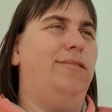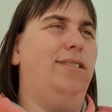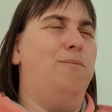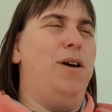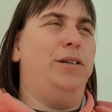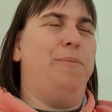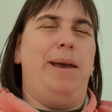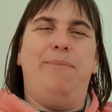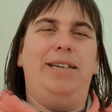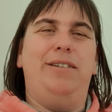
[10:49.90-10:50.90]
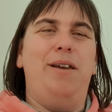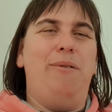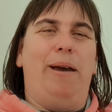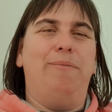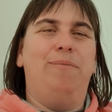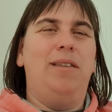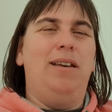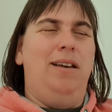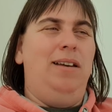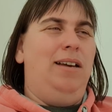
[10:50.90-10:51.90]
Most babies do it.
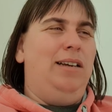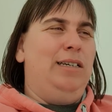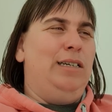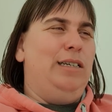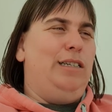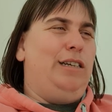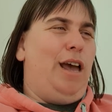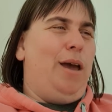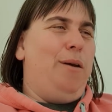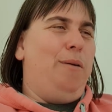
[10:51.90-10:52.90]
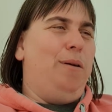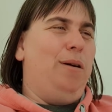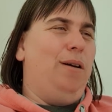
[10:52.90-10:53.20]
So,